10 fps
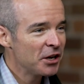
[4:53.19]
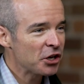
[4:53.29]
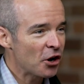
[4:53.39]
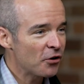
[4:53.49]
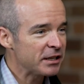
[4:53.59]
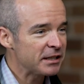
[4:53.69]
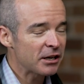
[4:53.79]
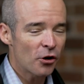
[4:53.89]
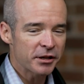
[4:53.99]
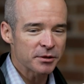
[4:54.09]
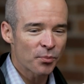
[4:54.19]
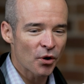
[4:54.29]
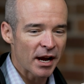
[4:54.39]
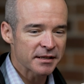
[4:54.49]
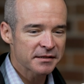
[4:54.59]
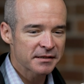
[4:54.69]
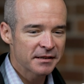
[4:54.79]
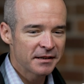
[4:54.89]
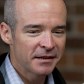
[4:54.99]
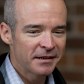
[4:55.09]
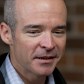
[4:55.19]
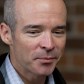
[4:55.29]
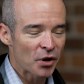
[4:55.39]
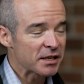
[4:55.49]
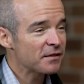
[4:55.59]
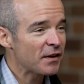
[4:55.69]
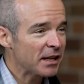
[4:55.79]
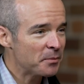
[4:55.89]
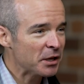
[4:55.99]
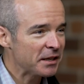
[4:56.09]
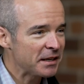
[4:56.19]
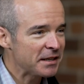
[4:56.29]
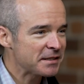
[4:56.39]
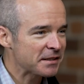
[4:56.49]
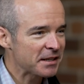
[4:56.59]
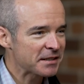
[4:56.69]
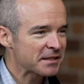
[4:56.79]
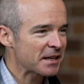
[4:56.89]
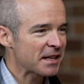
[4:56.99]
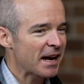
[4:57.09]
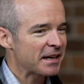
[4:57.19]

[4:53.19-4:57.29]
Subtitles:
He did all these press availabilities and things like that,